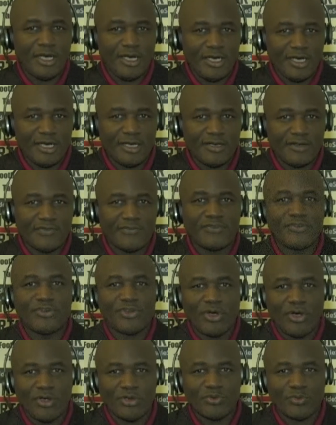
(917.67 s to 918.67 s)
of
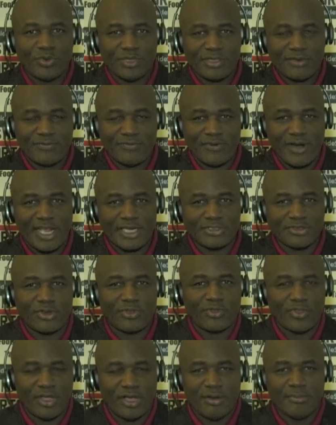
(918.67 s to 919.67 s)
Dalton with a
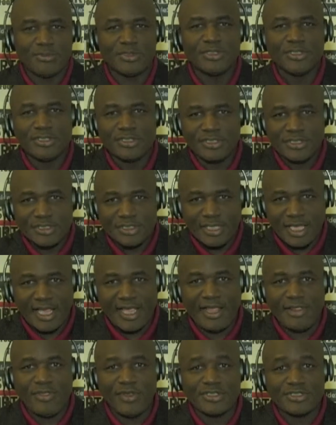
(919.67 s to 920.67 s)
fractured thumb.
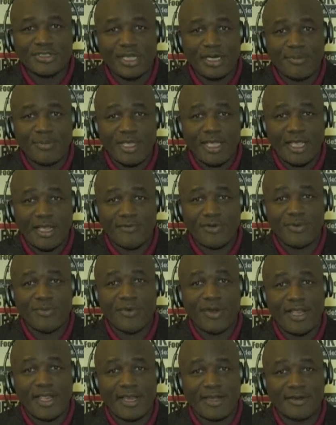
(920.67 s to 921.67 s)
and there's going to be heavy
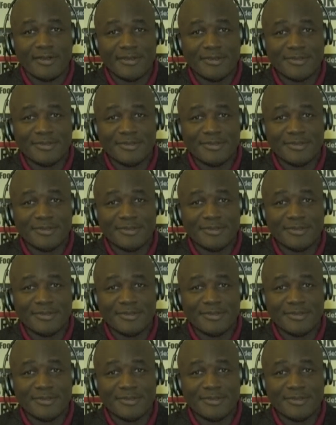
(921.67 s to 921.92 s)
rain.